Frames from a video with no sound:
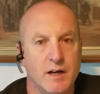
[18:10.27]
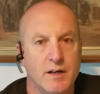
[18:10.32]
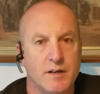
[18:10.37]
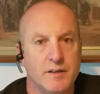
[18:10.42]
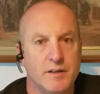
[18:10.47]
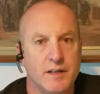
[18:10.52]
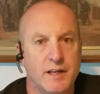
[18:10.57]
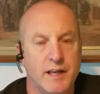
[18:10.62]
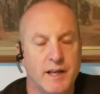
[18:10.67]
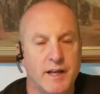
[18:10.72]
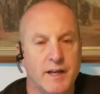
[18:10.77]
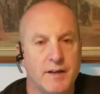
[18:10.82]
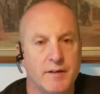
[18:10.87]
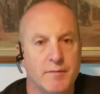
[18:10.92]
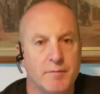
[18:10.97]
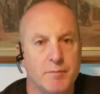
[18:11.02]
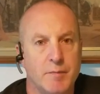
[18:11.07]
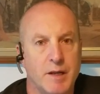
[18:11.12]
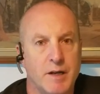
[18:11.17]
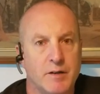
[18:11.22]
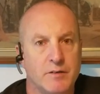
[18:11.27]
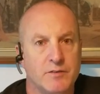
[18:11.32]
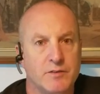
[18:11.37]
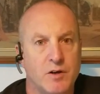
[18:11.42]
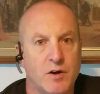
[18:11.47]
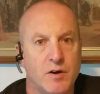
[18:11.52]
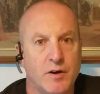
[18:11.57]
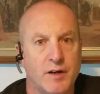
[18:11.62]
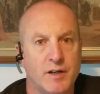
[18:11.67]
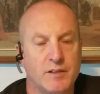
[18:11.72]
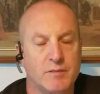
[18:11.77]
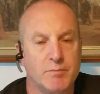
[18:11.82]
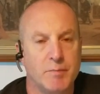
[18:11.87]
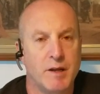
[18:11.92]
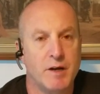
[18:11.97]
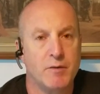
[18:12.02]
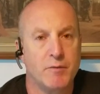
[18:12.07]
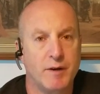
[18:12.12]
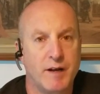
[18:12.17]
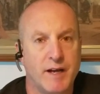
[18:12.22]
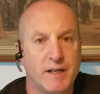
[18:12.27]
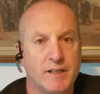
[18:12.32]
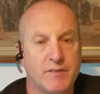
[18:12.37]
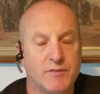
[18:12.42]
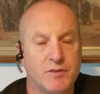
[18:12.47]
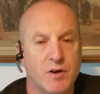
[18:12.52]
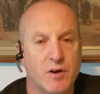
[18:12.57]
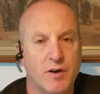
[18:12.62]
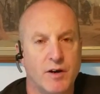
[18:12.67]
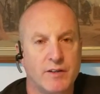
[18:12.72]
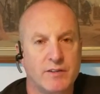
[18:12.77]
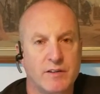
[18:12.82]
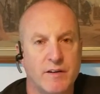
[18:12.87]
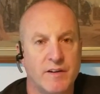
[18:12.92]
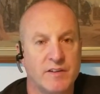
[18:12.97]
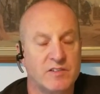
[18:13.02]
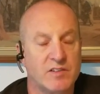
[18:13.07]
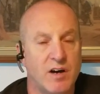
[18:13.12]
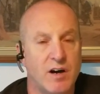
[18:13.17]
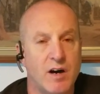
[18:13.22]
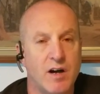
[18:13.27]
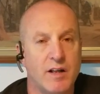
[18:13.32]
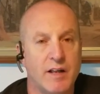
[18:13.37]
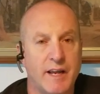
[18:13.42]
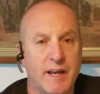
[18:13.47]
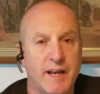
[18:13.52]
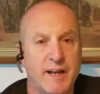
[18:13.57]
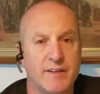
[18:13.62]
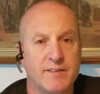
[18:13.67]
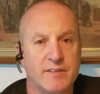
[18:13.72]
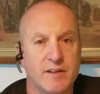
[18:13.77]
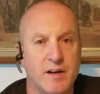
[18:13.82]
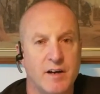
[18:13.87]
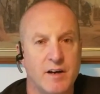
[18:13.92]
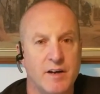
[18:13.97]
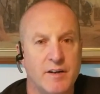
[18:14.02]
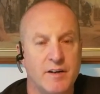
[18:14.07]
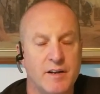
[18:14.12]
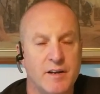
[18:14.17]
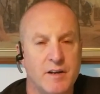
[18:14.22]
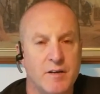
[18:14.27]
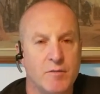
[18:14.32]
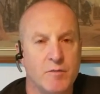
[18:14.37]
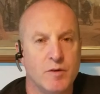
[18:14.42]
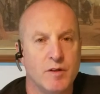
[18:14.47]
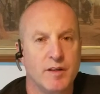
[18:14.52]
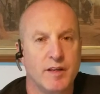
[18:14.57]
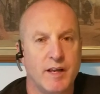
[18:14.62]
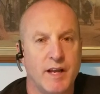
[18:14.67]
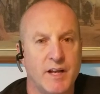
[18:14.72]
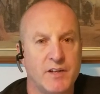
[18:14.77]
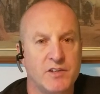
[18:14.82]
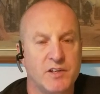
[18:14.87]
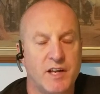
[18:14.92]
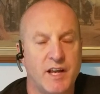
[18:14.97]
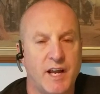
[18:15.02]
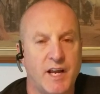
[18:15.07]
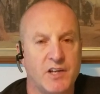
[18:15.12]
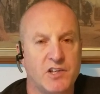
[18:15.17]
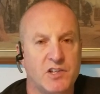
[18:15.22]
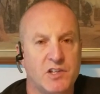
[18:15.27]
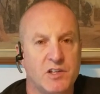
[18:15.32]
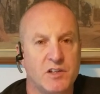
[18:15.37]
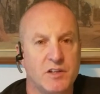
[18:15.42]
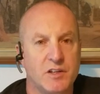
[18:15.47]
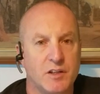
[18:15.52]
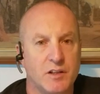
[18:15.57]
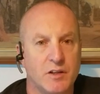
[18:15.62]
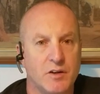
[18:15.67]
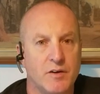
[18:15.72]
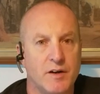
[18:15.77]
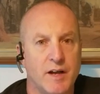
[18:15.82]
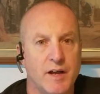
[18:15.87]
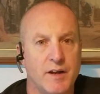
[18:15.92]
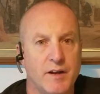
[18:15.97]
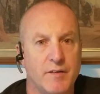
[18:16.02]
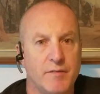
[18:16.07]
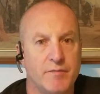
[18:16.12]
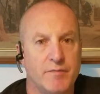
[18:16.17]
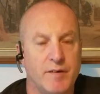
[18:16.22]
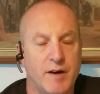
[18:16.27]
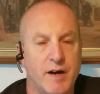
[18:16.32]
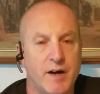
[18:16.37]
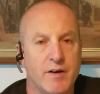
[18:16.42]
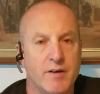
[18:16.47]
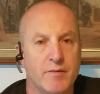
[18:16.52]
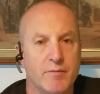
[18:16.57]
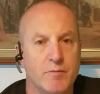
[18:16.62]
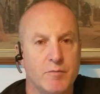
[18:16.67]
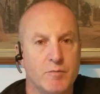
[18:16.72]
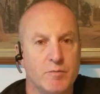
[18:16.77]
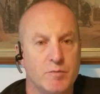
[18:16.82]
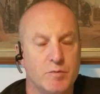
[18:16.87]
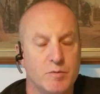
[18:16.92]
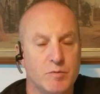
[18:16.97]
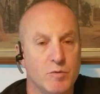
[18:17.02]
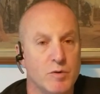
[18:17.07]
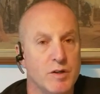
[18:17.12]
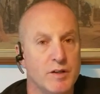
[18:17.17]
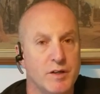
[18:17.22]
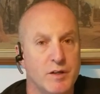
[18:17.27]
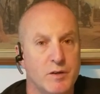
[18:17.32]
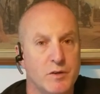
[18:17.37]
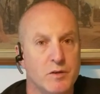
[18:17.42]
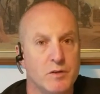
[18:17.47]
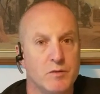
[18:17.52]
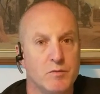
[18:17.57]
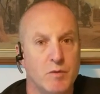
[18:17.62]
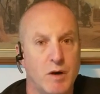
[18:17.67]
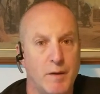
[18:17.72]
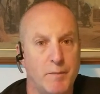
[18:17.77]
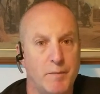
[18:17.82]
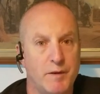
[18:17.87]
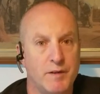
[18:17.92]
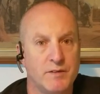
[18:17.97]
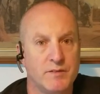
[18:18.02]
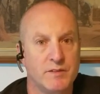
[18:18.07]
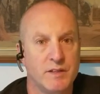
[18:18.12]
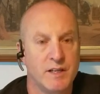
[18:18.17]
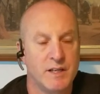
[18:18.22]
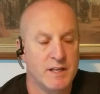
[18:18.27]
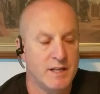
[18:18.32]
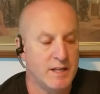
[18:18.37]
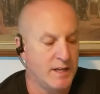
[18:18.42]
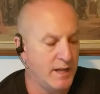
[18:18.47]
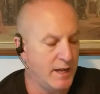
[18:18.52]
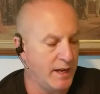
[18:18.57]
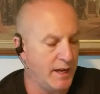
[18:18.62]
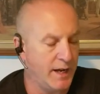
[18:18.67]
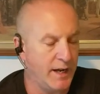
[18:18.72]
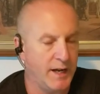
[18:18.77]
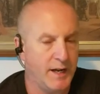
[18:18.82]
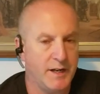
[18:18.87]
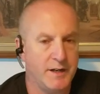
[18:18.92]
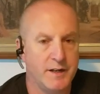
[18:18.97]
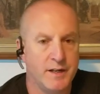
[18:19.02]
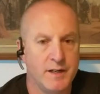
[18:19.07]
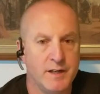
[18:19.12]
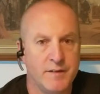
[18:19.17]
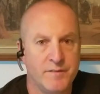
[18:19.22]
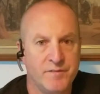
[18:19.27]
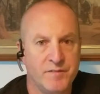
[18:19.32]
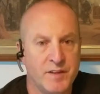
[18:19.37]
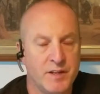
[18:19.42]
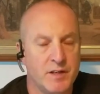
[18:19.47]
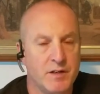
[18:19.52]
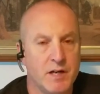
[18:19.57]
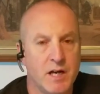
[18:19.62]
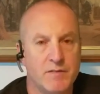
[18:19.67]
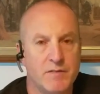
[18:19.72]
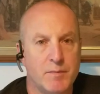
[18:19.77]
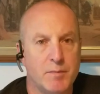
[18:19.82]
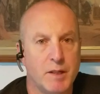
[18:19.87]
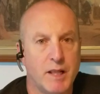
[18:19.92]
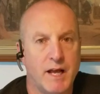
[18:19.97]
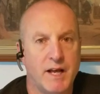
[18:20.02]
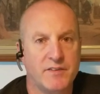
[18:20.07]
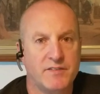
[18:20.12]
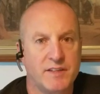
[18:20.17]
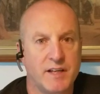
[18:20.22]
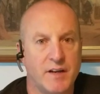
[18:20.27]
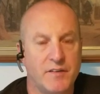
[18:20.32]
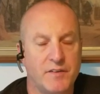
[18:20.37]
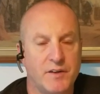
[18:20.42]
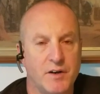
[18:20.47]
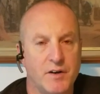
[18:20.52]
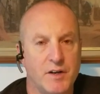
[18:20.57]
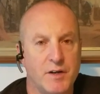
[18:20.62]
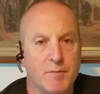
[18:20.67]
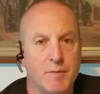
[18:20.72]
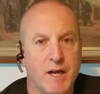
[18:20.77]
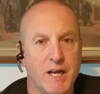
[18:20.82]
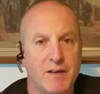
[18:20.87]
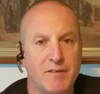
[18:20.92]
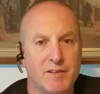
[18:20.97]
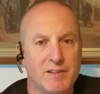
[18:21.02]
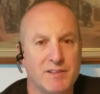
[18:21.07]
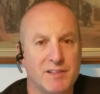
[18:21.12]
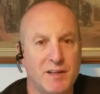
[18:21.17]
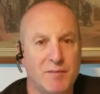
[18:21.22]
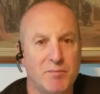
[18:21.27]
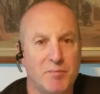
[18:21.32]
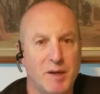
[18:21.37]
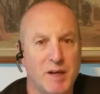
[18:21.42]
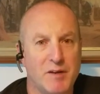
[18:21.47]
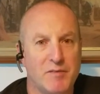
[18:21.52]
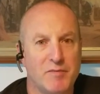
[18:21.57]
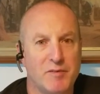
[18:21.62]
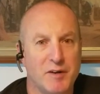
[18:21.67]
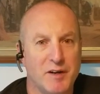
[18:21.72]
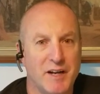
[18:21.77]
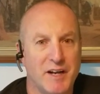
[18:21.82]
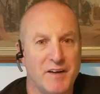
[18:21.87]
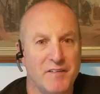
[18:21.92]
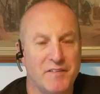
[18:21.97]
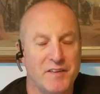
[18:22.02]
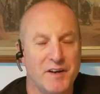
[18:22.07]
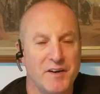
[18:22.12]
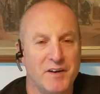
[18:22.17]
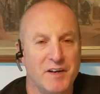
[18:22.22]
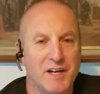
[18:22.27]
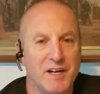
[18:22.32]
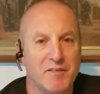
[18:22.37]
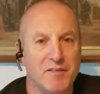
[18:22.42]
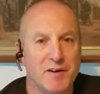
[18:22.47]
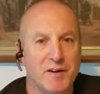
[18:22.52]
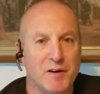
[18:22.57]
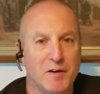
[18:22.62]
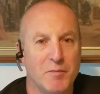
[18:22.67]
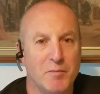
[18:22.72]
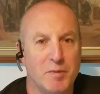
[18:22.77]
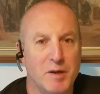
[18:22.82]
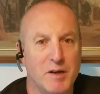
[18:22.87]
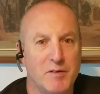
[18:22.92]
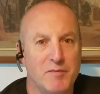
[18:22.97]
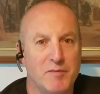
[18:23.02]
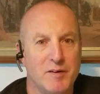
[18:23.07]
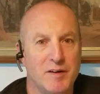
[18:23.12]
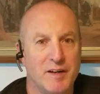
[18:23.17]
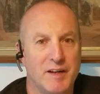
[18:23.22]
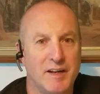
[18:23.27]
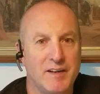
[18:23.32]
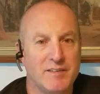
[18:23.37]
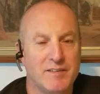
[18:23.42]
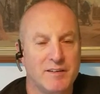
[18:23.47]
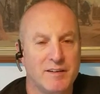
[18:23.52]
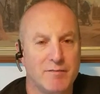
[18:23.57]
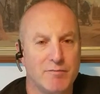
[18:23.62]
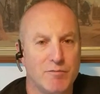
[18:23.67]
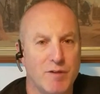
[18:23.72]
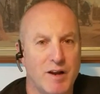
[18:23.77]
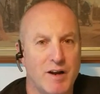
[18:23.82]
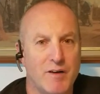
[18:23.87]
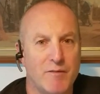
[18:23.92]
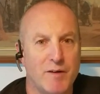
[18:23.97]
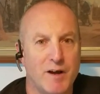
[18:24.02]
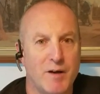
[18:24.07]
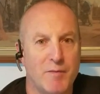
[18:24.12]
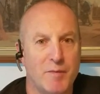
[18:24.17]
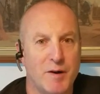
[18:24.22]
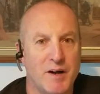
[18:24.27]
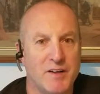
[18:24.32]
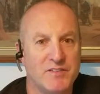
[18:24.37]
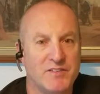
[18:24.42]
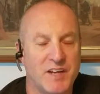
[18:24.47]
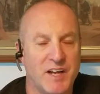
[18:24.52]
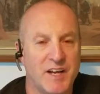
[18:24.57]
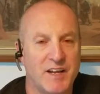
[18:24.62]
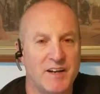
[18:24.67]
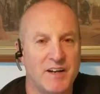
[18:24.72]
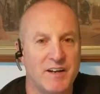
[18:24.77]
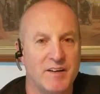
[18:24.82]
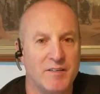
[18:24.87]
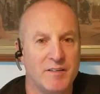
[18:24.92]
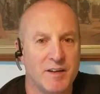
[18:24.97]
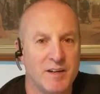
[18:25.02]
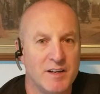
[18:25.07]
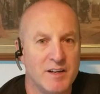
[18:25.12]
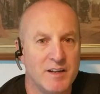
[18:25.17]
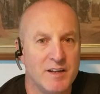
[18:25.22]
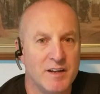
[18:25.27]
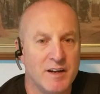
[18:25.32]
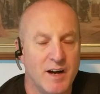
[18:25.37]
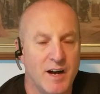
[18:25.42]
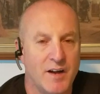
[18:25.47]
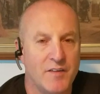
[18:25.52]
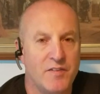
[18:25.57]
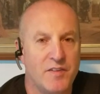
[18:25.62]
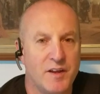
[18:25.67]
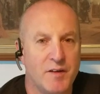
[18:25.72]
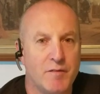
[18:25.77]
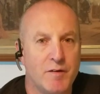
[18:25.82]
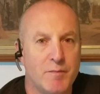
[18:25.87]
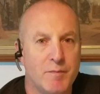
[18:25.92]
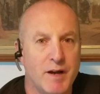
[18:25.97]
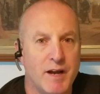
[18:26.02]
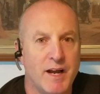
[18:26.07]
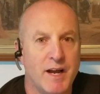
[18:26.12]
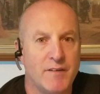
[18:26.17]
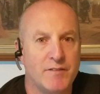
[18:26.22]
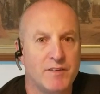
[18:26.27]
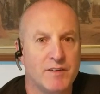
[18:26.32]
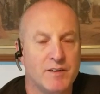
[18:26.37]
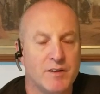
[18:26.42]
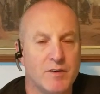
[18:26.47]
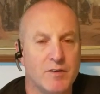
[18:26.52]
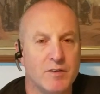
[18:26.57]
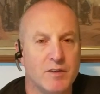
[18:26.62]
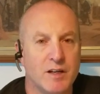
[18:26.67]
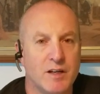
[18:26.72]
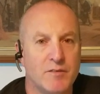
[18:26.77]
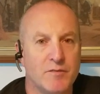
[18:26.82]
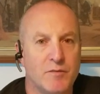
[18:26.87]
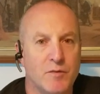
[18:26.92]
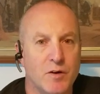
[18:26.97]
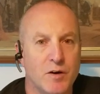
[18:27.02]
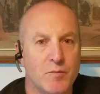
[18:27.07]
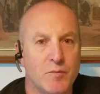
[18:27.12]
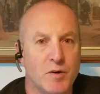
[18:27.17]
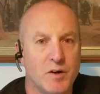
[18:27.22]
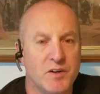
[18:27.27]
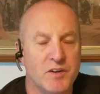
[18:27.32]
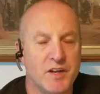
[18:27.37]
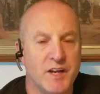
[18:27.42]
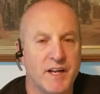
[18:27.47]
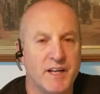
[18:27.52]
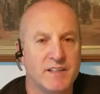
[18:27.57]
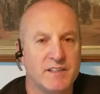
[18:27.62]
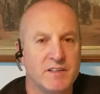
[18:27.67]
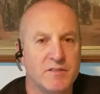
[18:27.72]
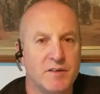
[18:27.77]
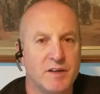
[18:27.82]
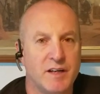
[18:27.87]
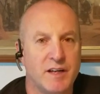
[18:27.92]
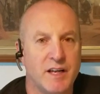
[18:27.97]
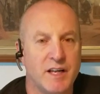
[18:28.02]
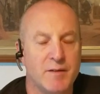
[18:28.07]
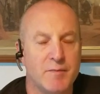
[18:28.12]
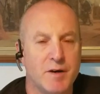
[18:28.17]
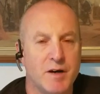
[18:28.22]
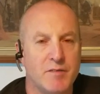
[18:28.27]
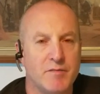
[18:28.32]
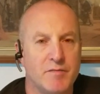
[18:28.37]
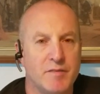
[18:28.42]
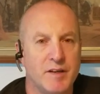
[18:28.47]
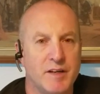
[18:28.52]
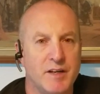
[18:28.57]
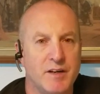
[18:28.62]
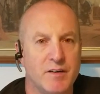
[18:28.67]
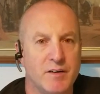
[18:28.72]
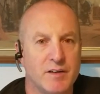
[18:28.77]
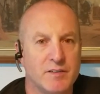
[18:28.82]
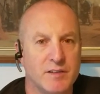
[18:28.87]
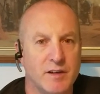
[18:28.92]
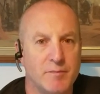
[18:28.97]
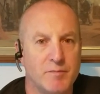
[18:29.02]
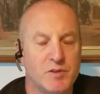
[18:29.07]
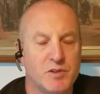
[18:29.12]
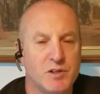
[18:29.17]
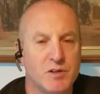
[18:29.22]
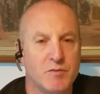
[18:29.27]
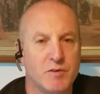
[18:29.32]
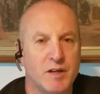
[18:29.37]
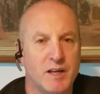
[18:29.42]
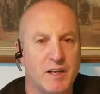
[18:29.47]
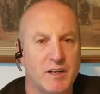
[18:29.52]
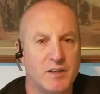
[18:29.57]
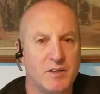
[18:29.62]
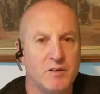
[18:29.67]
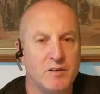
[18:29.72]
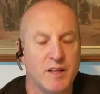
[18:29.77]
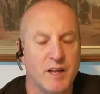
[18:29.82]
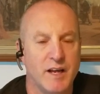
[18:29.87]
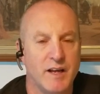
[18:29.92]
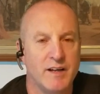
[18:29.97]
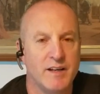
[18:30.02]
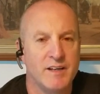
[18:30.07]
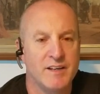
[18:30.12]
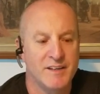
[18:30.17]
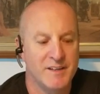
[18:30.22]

You get metal targets, metal reactive targets. It's all hands-on, really educational. You learn how to fire really cool weapons, and you'll have a blast out there. And you might even see Bigfoot out there. You never know. Bigfoot, he's running around Montana, and I think we might have to go looking for him one day and see if we can get him on video, because I'm sure we can do that.